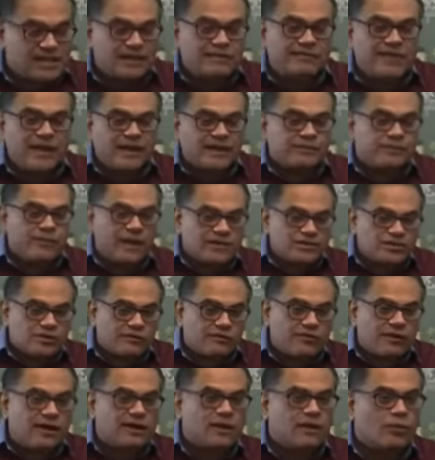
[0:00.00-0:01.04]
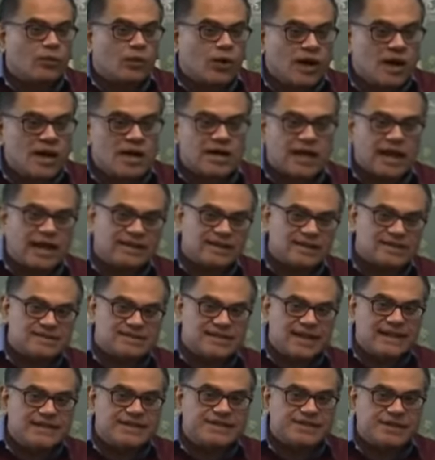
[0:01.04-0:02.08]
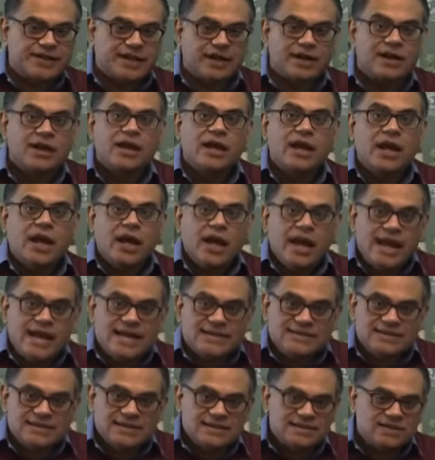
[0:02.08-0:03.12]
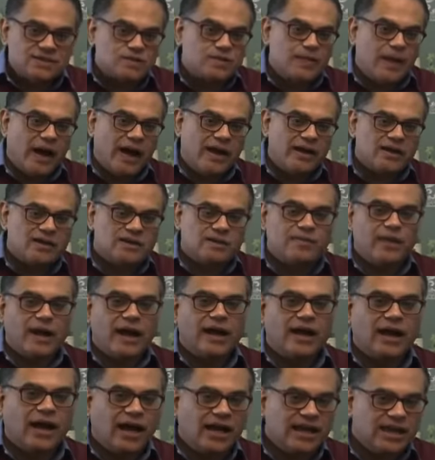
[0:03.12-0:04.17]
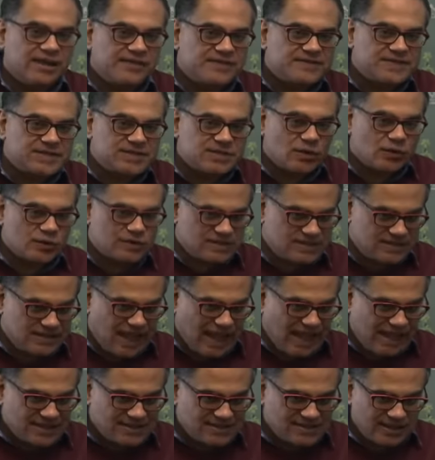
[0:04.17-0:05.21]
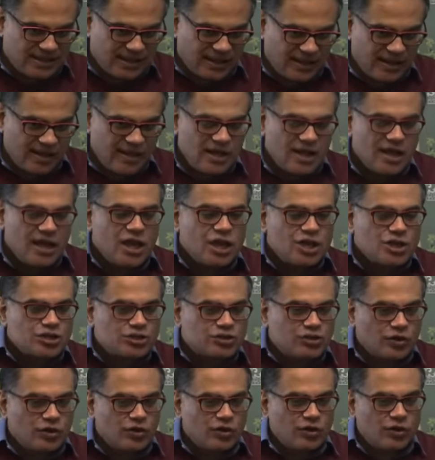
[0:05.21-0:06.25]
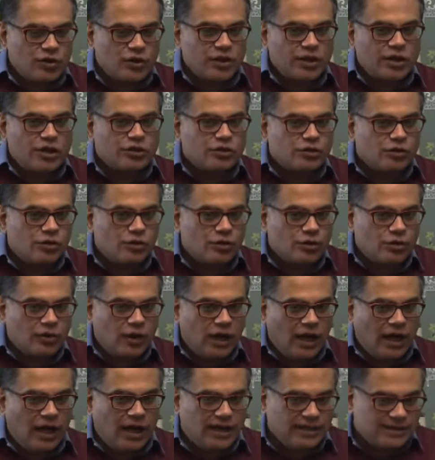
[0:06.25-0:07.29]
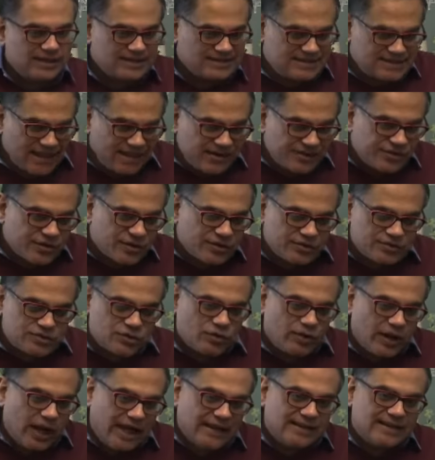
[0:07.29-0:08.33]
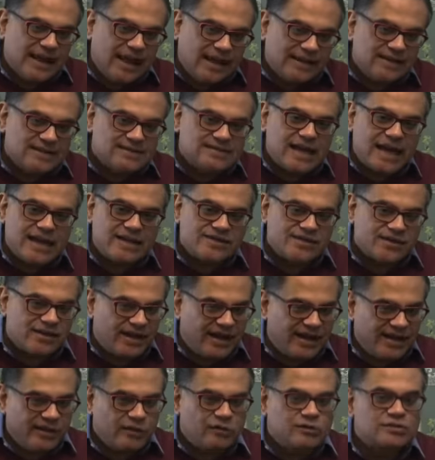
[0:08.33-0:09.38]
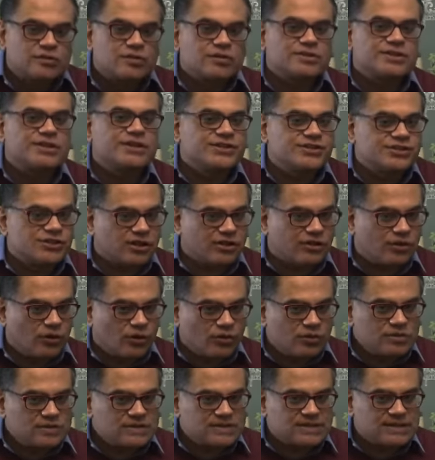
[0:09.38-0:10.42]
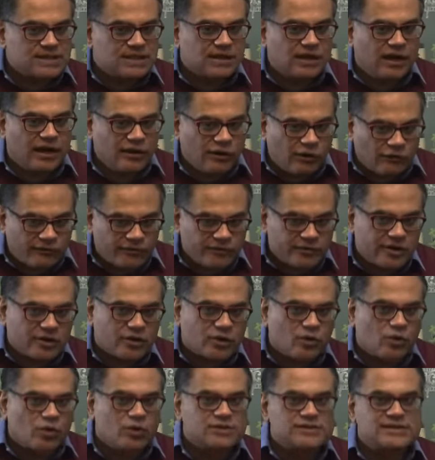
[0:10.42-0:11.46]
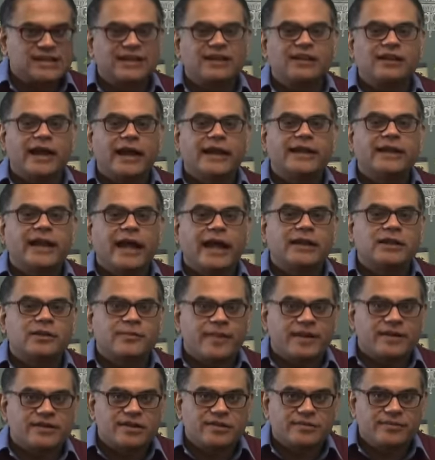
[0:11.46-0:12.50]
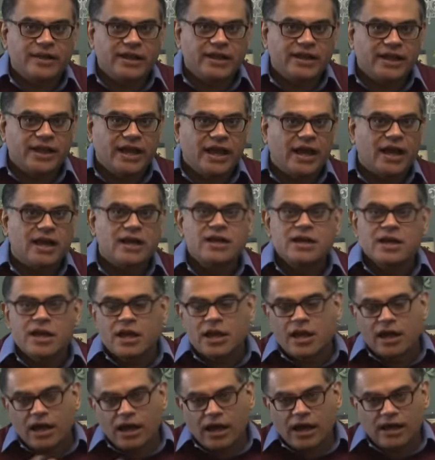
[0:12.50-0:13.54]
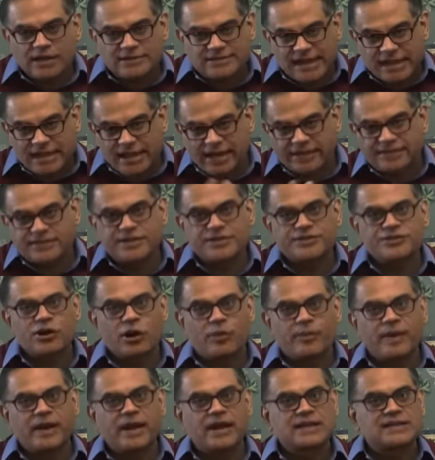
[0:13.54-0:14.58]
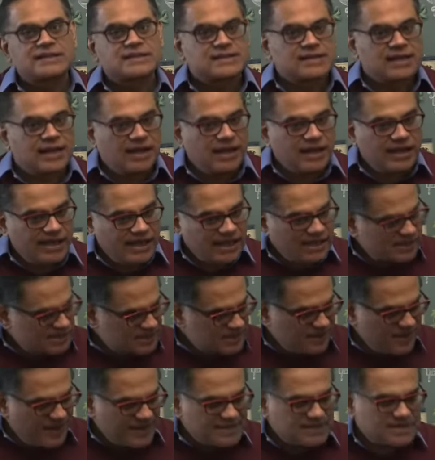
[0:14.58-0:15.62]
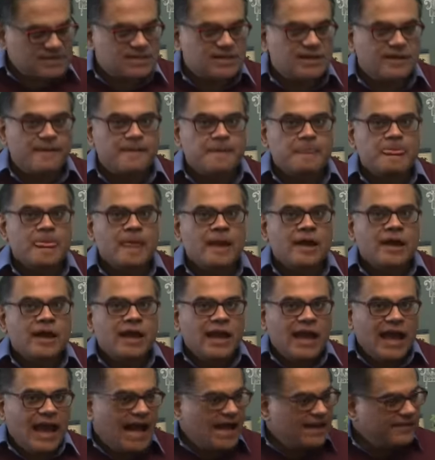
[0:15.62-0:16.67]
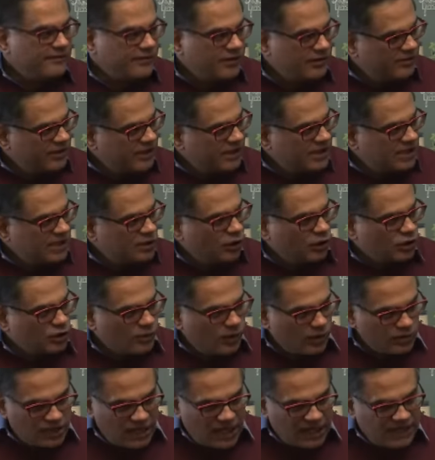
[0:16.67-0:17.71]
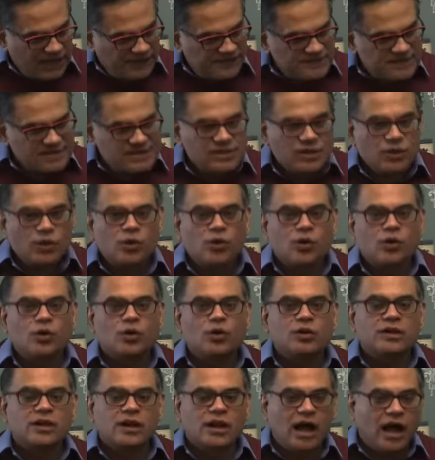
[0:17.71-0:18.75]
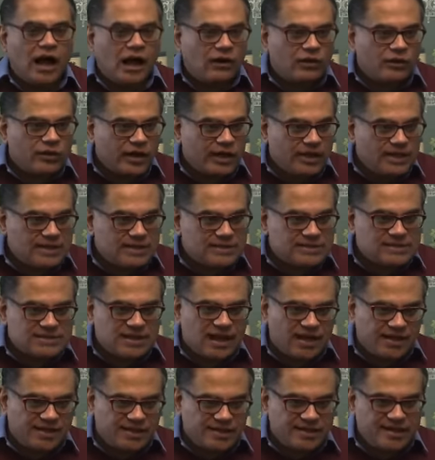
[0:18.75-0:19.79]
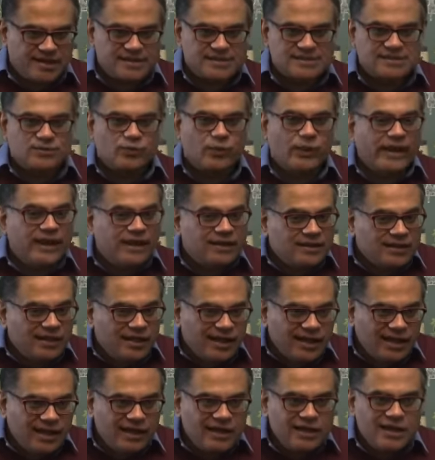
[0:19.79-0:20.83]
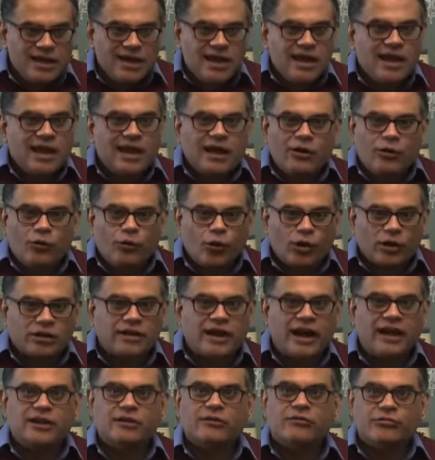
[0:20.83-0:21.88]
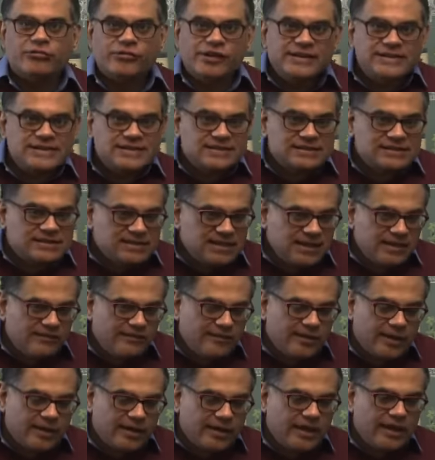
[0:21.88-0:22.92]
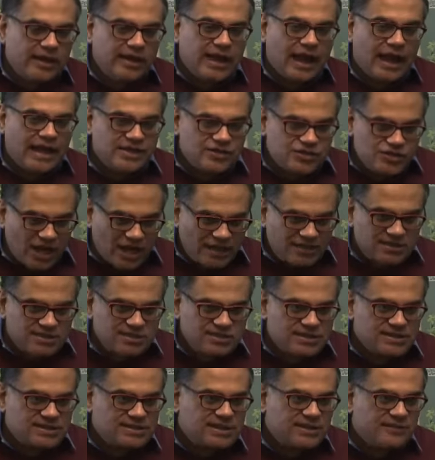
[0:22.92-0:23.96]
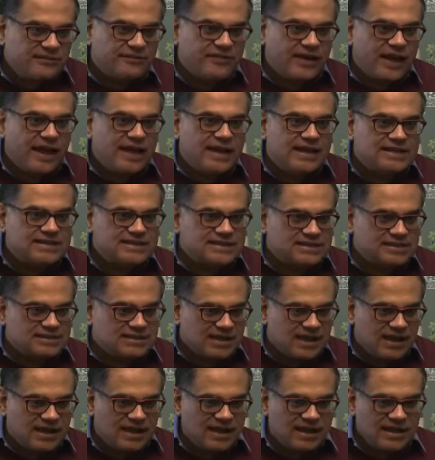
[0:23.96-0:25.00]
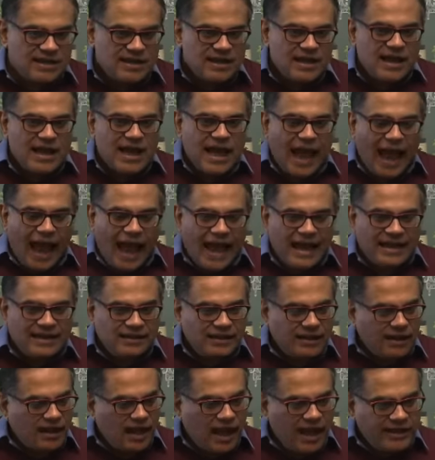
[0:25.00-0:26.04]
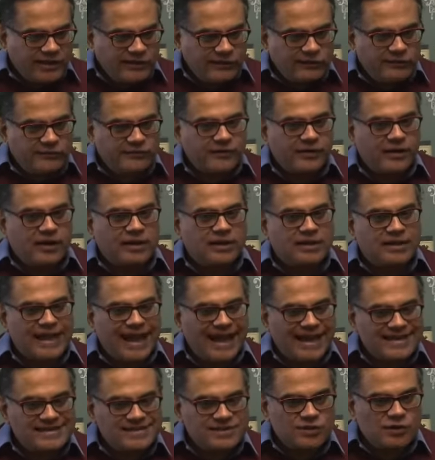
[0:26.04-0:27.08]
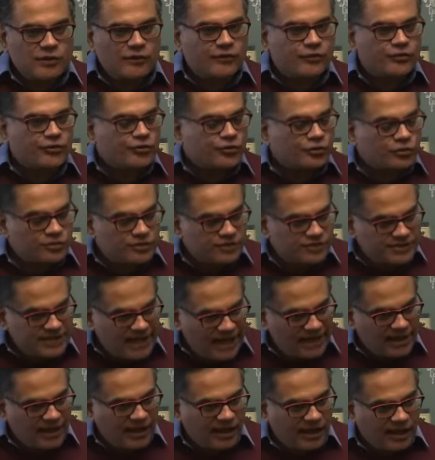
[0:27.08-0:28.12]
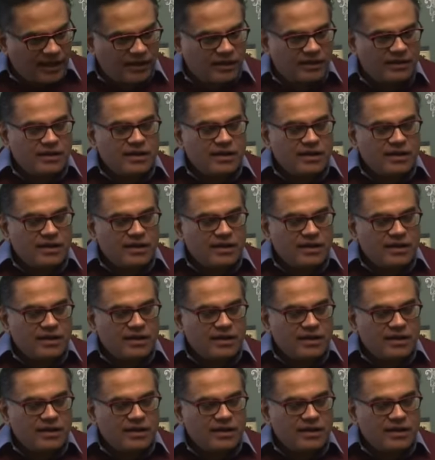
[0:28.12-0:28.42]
In fact, much of our work at the center is inspired by I.F. Stone's legacy. Mm. So, you know, the center, so at the center, I also teach a course. I offer a course in independent media, selected topics each semester. And we read a lot about I.F. Stone, how he started his weekly, what kind of risks he and challenges he faced, and the kind of legacy of truth-telling